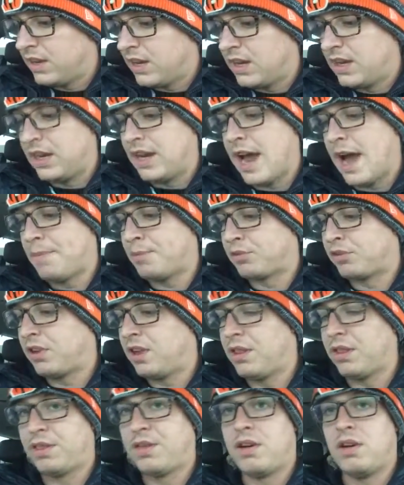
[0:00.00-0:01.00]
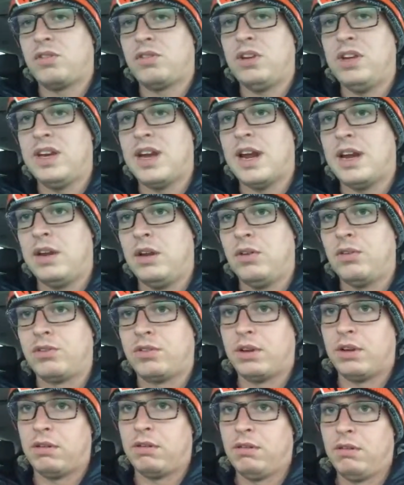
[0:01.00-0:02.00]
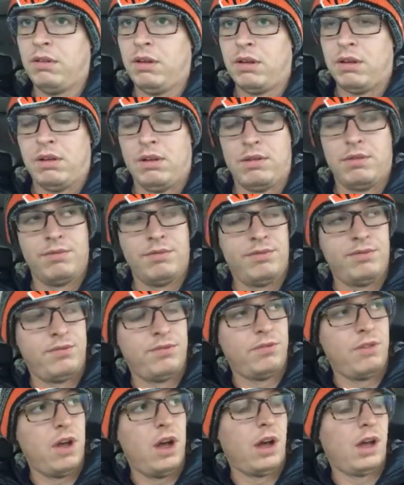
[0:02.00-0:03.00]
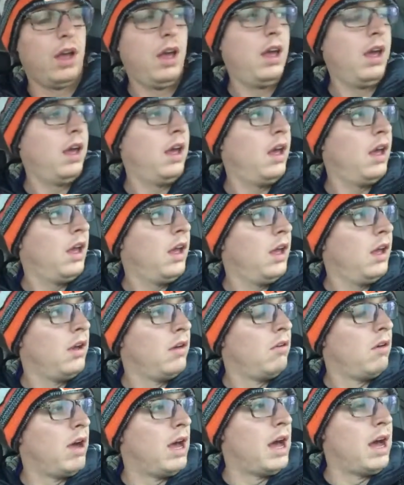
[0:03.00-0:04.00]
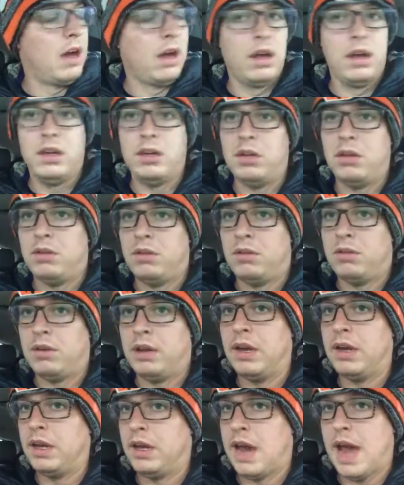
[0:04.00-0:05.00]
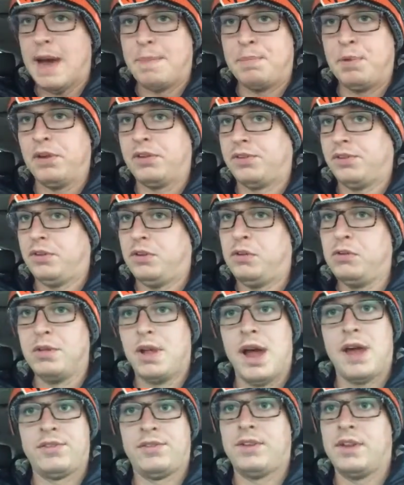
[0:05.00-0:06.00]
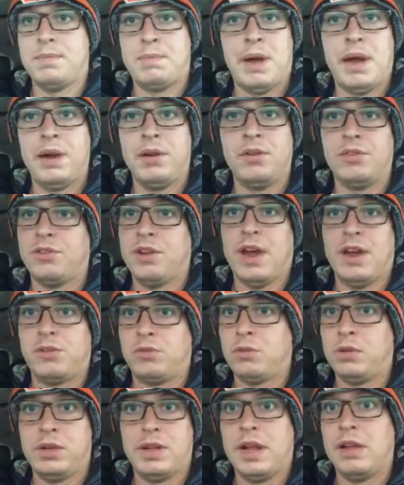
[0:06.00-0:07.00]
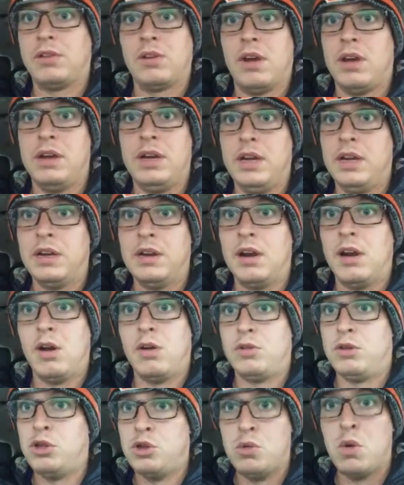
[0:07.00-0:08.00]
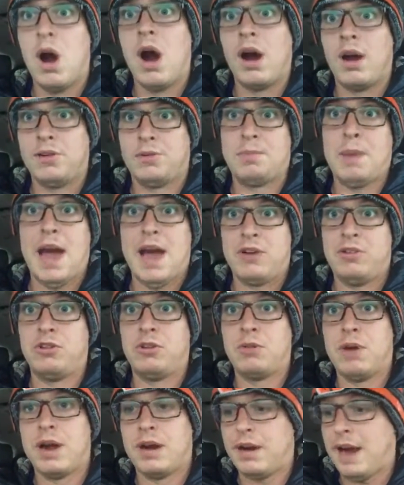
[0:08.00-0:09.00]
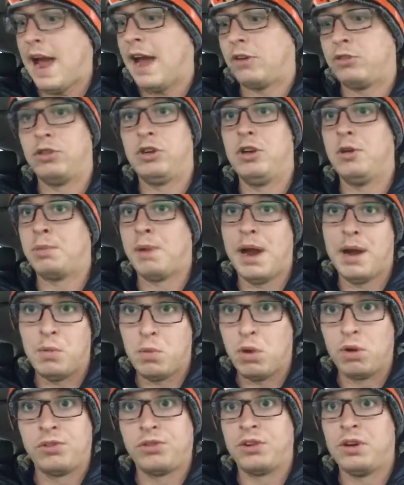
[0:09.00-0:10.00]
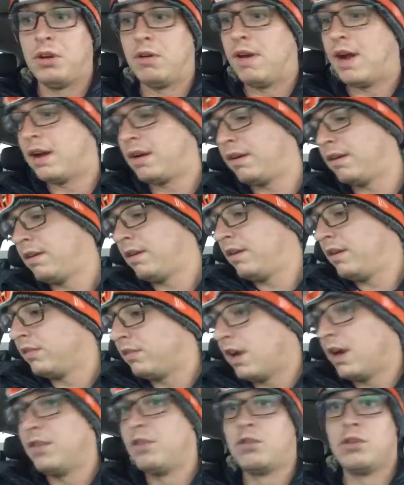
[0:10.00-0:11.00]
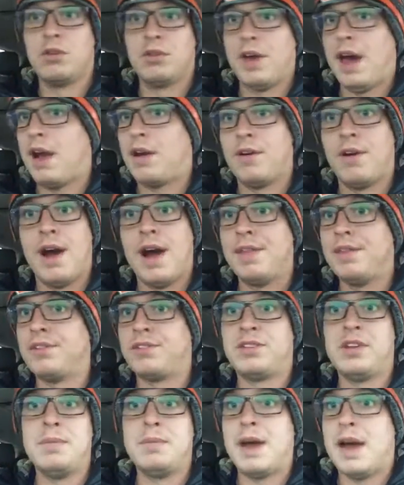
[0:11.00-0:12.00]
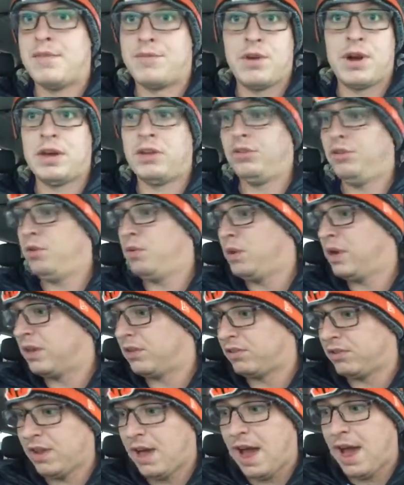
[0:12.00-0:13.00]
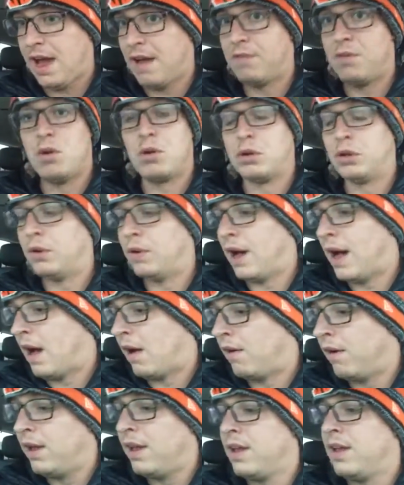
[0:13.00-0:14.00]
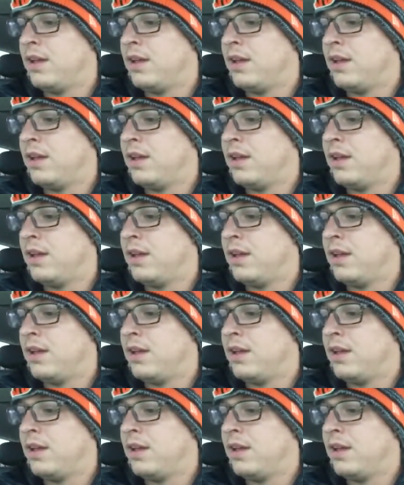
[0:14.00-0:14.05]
Indianapolis getting 13 at Houston. Oh, fuck. Well, Indianapolis, you lost to the Bengals last week. That's all you need to know. You are as bad as your record. Actually, you're probably worse than your record. To tell you the truth, I don't know how this team got freaking 2 wins. I have no clue how.